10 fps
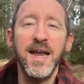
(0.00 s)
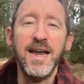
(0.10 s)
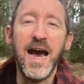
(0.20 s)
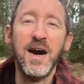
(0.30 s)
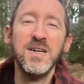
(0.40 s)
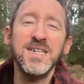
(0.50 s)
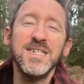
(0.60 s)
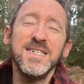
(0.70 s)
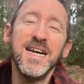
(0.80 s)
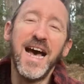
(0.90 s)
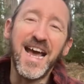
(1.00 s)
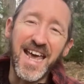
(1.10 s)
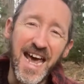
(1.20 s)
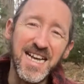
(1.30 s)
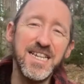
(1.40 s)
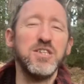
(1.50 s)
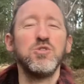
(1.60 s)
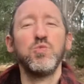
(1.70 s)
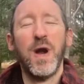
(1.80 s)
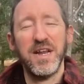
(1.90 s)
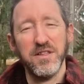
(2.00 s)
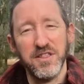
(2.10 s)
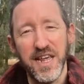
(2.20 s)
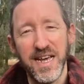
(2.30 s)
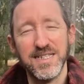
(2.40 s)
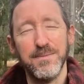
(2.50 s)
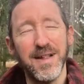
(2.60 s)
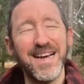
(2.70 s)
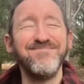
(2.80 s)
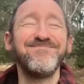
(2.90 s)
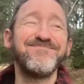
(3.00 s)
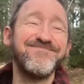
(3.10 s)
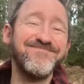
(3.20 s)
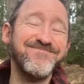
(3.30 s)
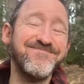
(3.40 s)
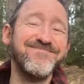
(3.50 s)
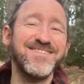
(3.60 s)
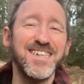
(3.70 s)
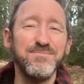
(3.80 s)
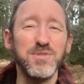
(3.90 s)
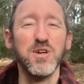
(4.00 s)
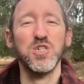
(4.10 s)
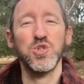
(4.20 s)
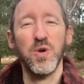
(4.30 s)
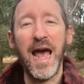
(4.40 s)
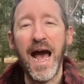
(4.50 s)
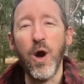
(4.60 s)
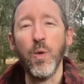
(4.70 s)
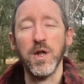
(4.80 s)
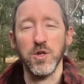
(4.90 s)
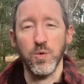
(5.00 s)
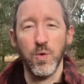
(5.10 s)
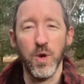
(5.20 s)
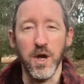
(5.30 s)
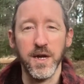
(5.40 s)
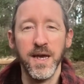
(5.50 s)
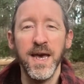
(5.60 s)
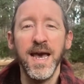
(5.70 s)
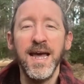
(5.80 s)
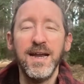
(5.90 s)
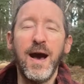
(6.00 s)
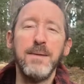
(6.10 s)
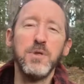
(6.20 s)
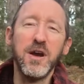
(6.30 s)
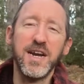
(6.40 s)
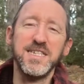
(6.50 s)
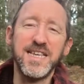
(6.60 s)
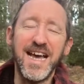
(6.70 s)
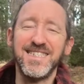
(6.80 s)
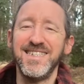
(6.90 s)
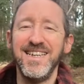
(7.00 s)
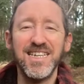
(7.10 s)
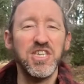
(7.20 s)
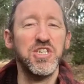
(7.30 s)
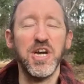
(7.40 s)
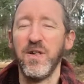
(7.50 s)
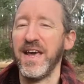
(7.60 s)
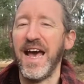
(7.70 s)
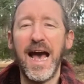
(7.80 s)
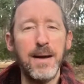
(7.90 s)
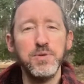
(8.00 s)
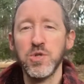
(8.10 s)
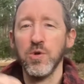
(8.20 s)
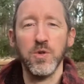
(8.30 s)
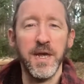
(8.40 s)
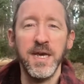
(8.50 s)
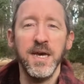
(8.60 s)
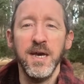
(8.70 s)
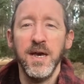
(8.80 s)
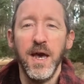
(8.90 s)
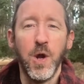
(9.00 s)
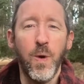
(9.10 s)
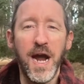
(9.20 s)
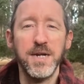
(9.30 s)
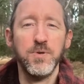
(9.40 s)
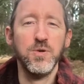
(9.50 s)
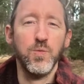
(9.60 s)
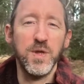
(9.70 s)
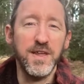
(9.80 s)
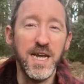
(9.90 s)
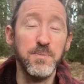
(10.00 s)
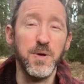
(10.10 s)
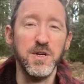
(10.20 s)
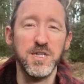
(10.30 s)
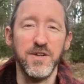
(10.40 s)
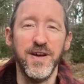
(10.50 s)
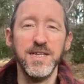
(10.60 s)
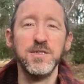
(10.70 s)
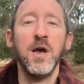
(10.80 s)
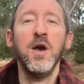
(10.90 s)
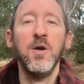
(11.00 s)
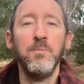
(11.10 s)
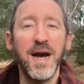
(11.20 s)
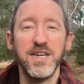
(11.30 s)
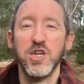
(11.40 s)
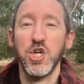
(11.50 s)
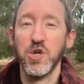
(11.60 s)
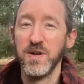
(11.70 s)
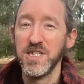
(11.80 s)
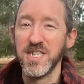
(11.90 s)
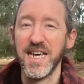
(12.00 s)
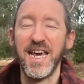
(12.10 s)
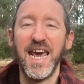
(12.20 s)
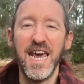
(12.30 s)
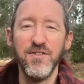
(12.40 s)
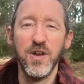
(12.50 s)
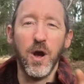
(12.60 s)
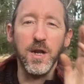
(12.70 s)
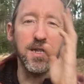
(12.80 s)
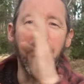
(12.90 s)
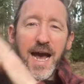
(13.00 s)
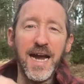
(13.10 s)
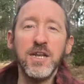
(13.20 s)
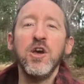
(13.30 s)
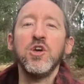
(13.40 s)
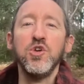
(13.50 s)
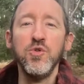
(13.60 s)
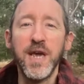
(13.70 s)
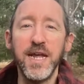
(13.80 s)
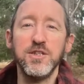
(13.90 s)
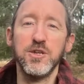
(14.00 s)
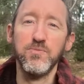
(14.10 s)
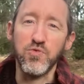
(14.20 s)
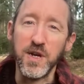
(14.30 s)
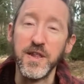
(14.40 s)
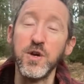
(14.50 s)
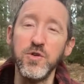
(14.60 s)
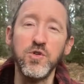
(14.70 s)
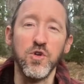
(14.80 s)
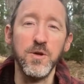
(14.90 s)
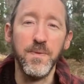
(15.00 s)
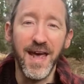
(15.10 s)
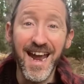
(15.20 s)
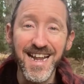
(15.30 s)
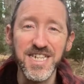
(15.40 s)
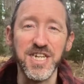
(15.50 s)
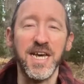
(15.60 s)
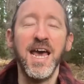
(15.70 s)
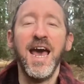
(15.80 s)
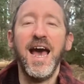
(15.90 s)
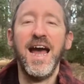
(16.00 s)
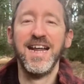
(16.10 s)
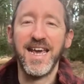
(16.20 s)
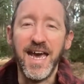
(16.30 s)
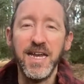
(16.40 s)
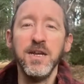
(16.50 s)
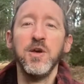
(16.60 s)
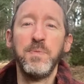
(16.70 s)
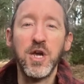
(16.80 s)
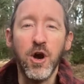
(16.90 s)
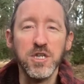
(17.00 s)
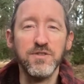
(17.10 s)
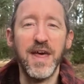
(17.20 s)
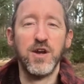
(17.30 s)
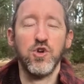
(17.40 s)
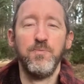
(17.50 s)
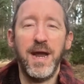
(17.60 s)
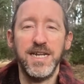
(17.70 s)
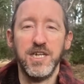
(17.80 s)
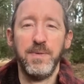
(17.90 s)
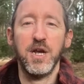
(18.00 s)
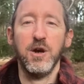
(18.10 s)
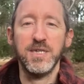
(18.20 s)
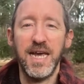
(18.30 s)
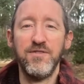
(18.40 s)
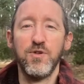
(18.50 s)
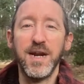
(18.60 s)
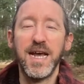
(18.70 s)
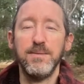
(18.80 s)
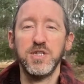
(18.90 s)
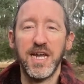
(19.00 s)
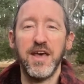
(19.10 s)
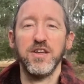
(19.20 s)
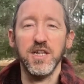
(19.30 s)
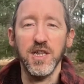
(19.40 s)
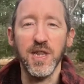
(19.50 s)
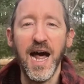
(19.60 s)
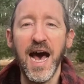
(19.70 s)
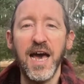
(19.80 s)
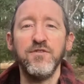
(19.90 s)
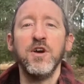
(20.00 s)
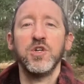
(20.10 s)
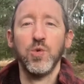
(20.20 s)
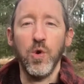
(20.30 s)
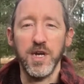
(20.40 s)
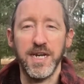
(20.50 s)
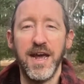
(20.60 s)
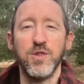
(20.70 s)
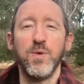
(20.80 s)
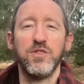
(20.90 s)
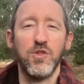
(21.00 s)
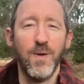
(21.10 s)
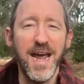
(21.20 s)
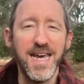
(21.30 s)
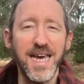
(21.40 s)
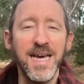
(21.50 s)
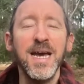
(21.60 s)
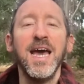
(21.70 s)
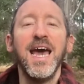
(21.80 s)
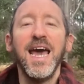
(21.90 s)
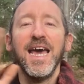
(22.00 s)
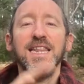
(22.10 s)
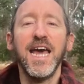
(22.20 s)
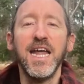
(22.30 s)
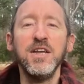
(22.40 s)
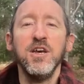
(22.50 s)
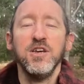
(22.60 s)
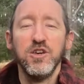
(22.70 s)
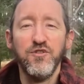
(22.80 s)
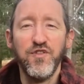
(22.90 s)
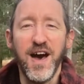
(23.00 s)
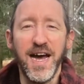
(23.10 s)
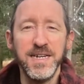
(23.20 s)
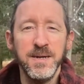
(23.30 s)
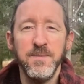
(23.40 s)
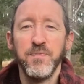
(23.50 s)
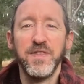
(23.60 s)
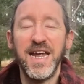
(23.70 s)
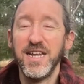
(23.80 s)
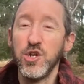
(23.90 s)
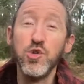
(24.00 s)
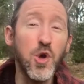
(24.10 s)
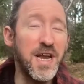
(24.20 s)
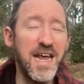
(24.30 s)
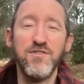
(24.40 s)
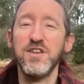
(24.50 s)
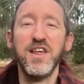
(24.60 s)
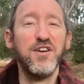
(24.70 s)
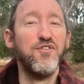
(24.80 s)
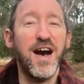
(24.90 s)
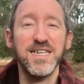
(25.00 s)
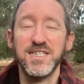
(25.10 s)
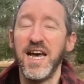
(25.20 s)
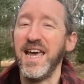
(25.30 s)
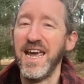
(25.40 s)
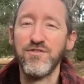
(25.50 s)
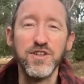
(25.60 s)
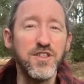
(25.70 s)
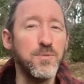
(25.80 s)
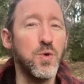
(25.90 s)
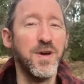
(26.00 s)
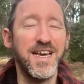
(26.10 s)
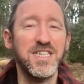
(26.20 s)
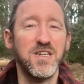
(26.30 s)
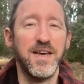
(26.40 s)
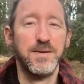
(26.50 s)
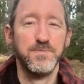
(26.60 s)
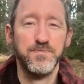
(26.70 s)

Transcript: Now, again, this was one of the things I'm like, I'm not sure how well it will work. Now, I'm not going to say it's necessarily absolutely equatable with in-person events, but curiously, even online, you get some really good group energy. And again, because of that group energy, because everyone comes together live to work together with the Reiki, then you find that you learn everything faster, everything more easily.